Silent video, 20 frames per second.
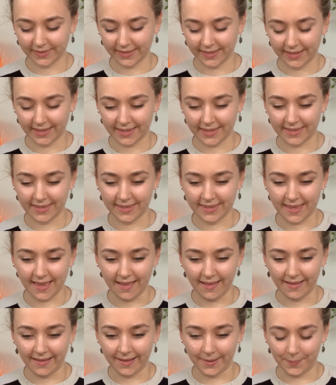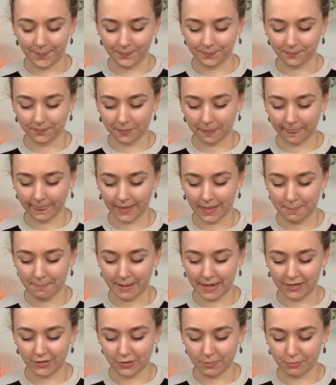yeah,
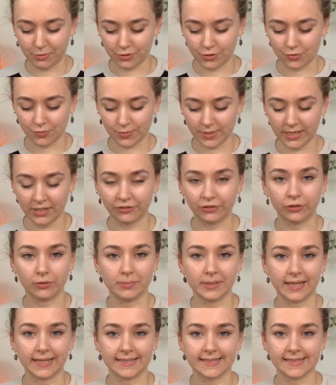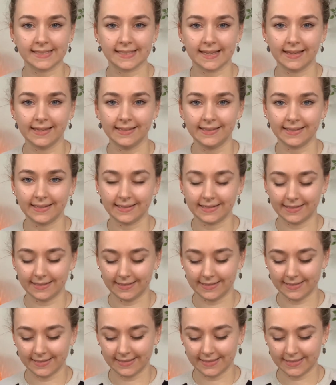pile number 3, it's going to be exciting.
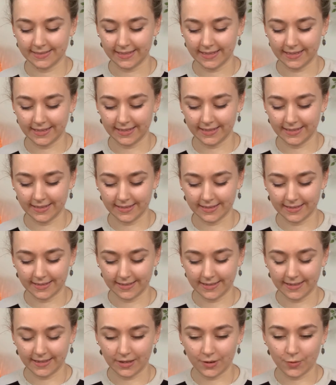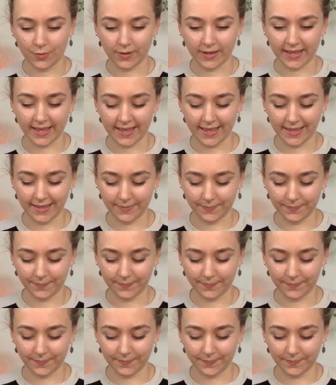Let's see. Okay.